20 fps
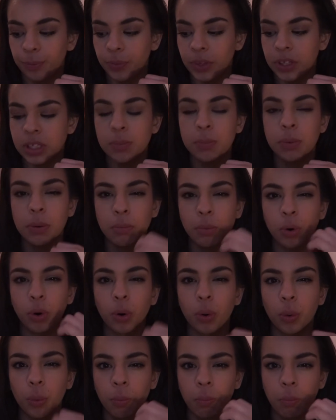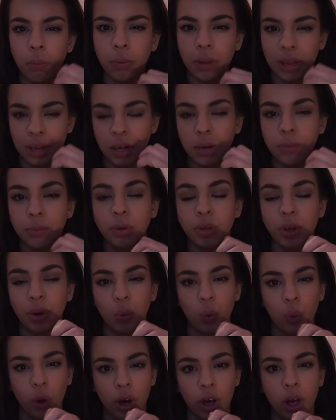it's a bit more blendable
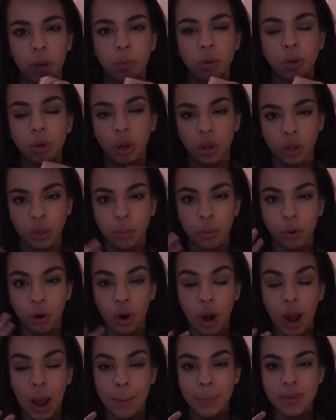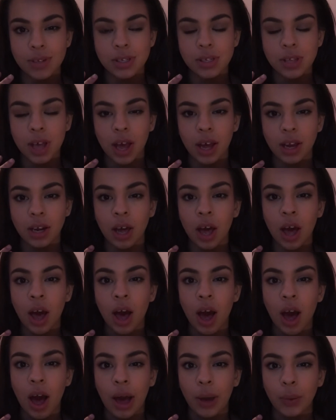and workable on the primer side,
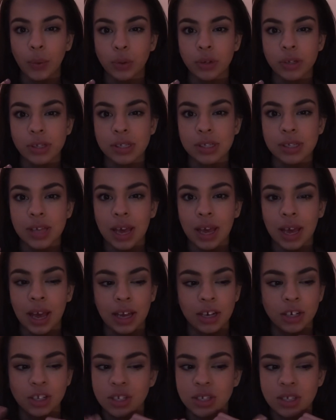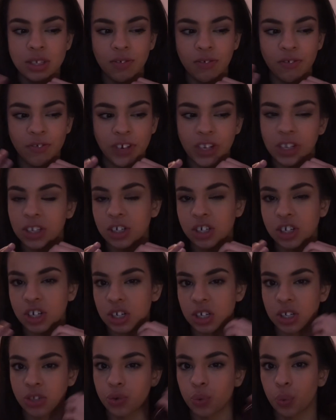I will say, and just the finish
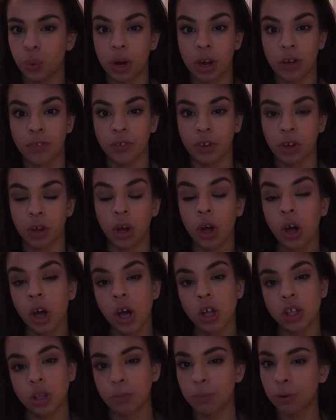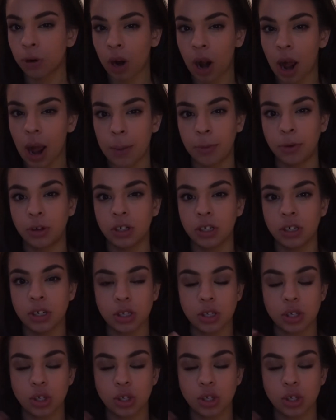is whatever the primer is.